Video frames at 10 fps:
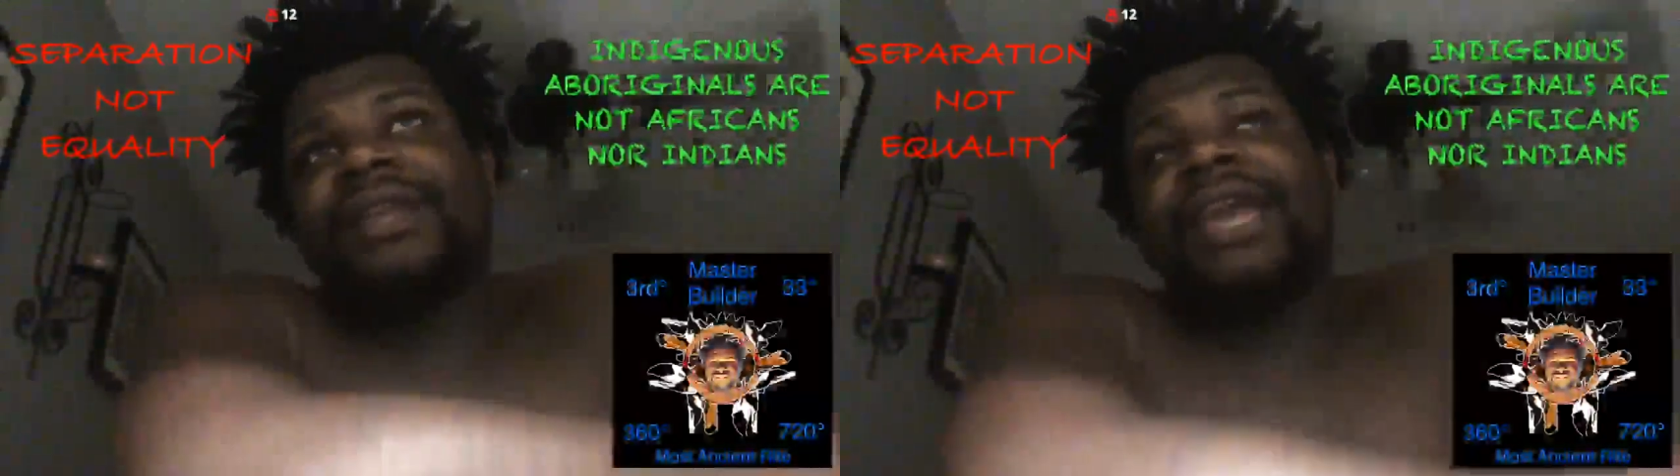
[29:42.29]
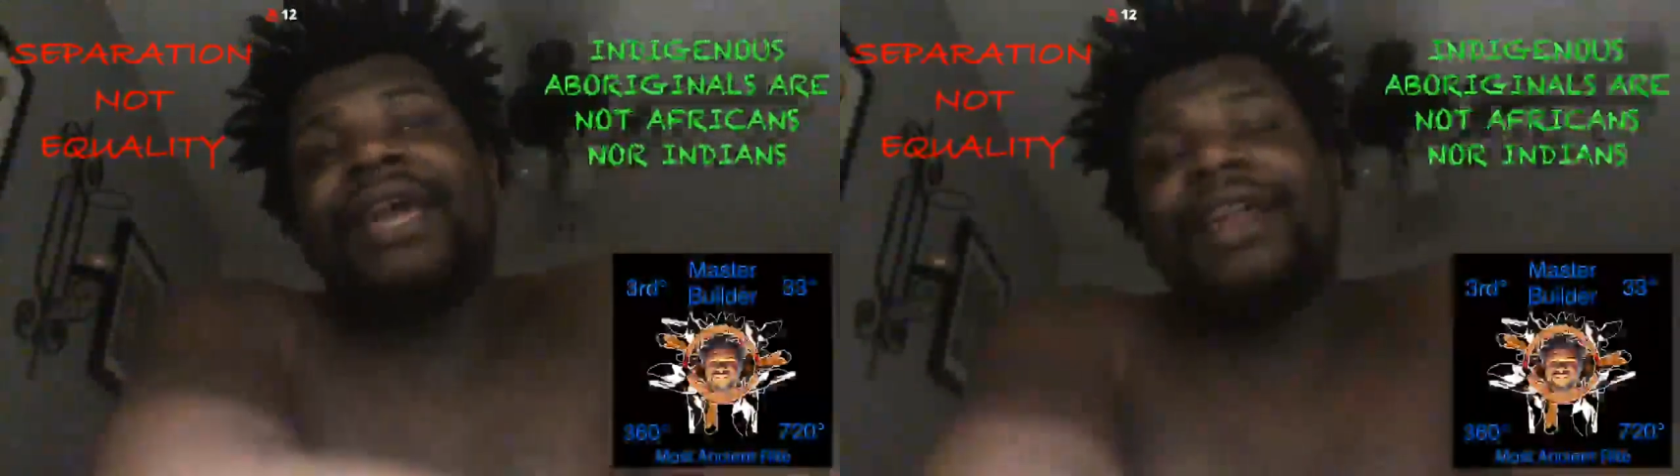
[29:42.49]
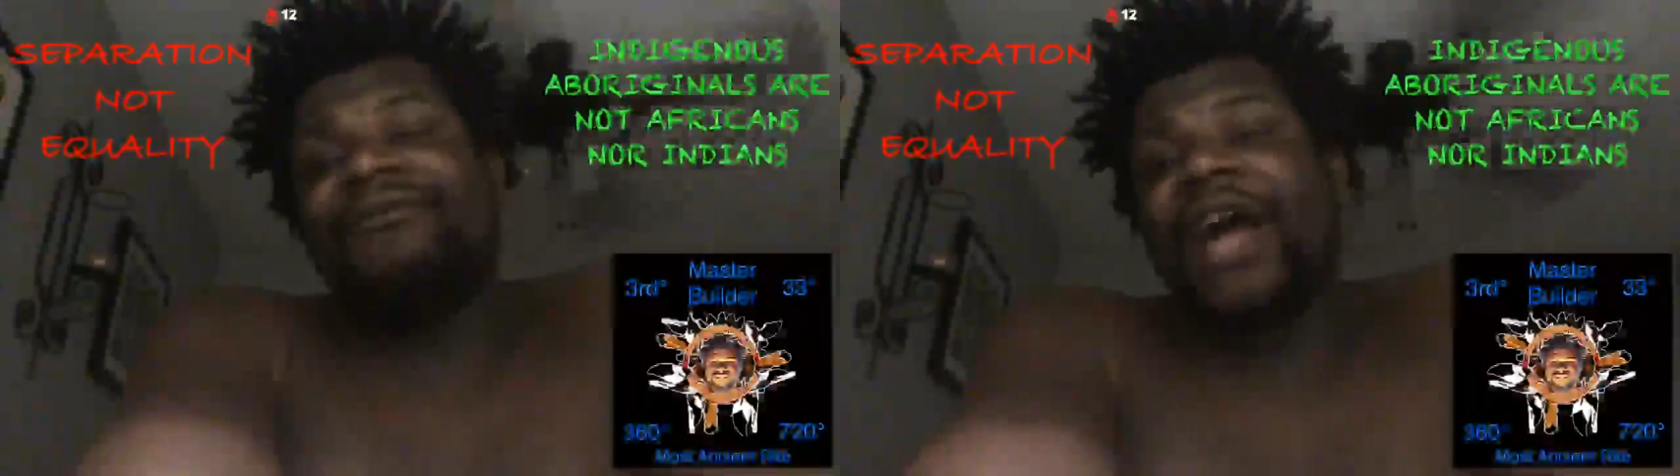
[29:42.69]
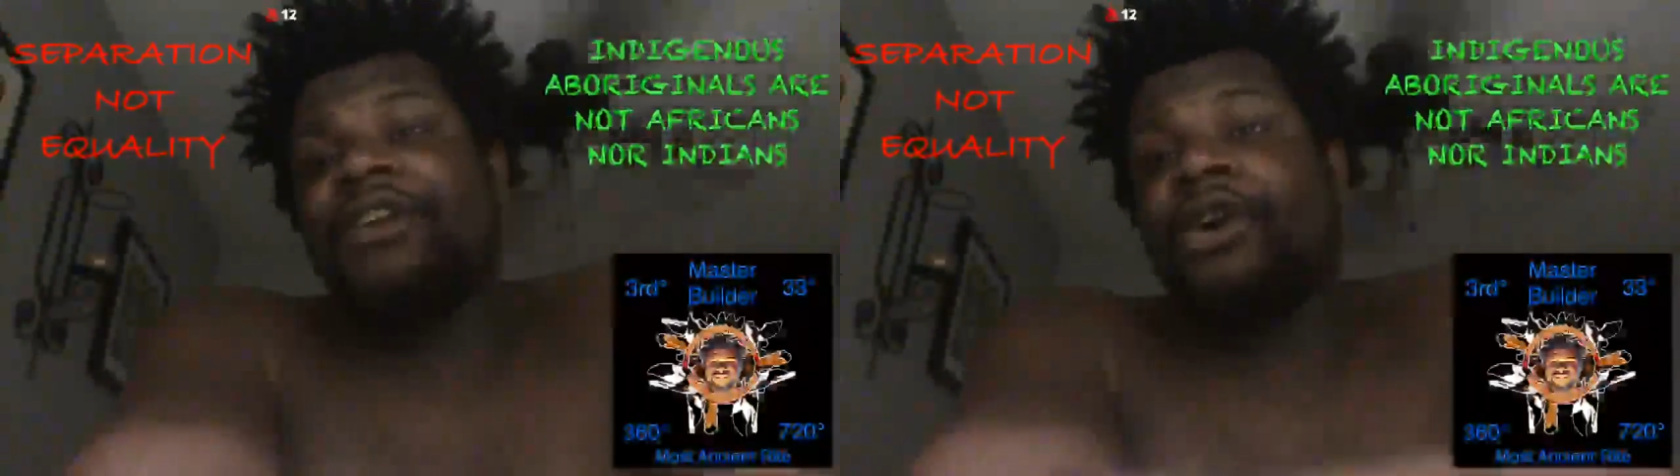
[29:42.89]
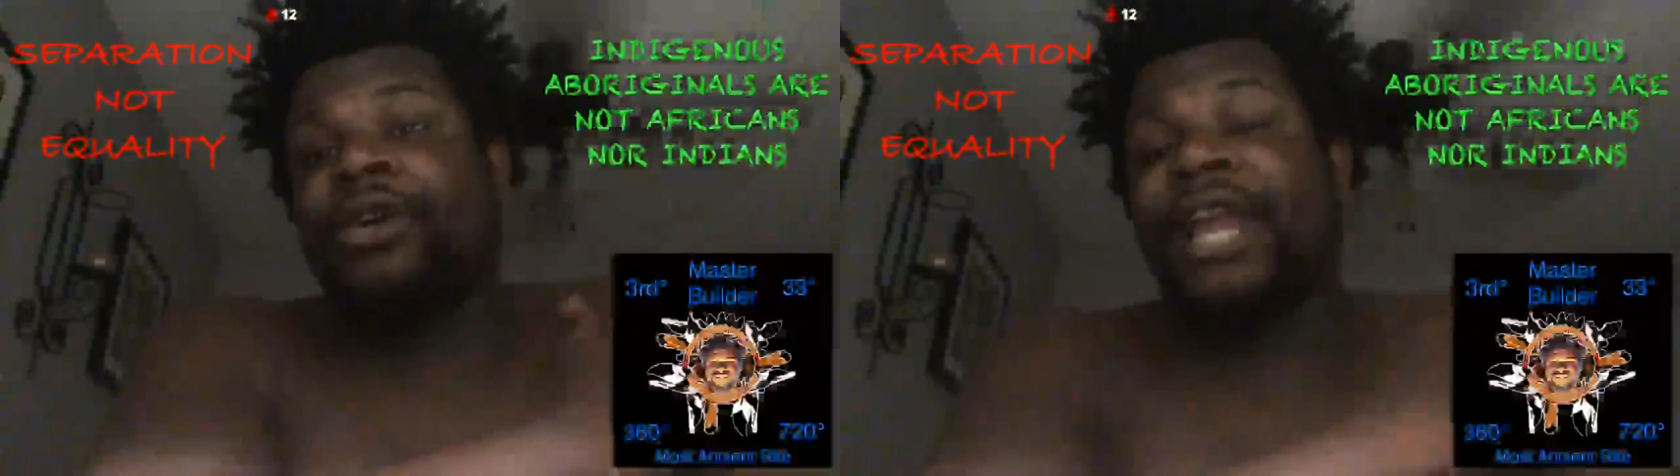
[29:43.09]
Hell if I
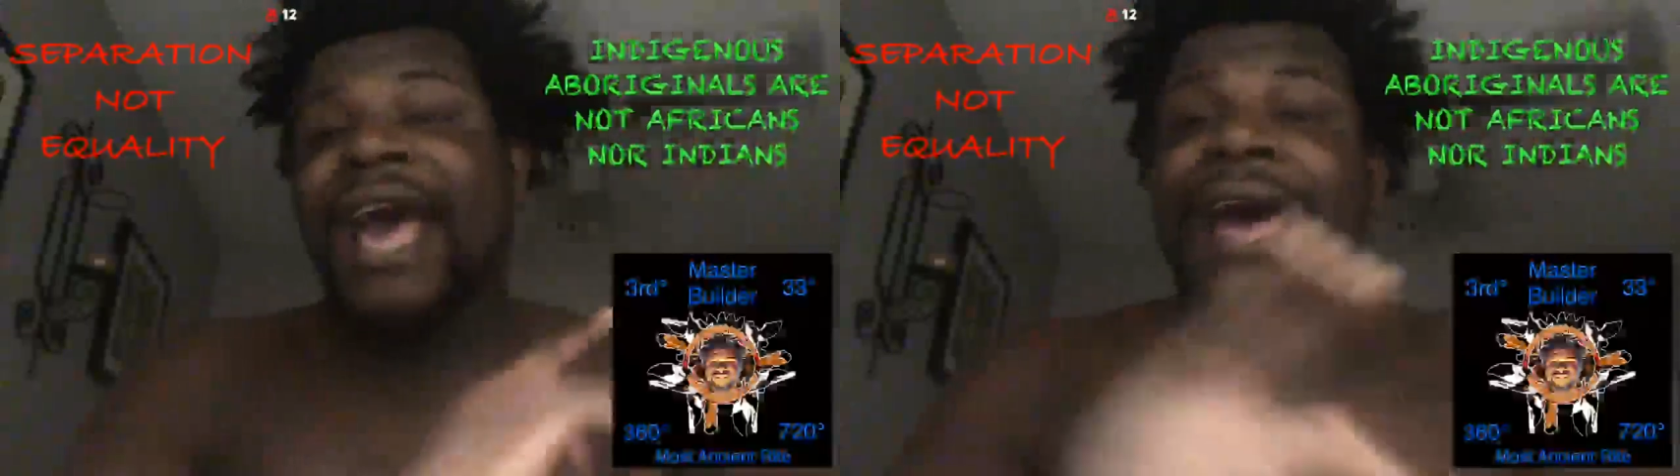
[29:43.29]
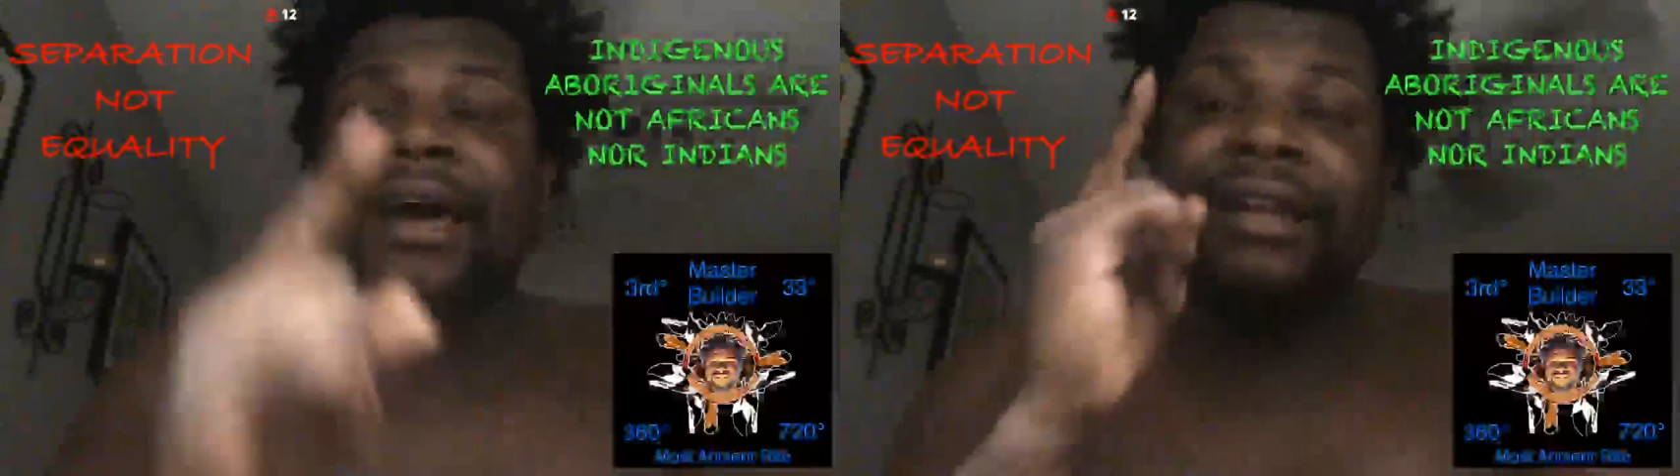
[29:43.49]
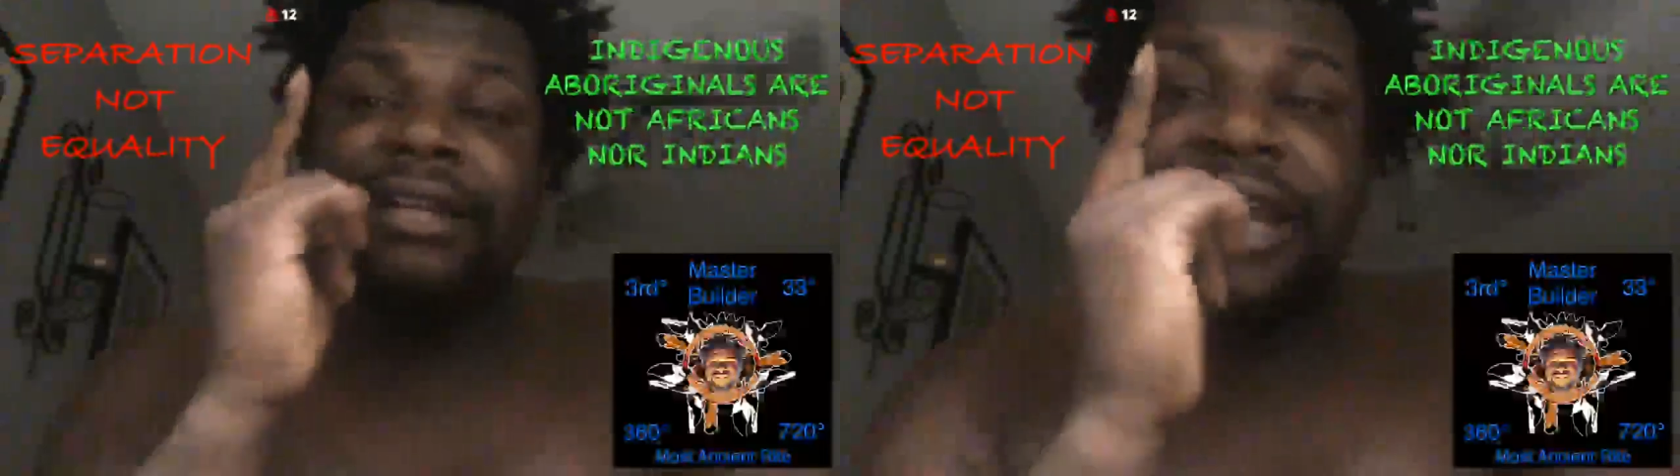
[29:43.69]
know. Now,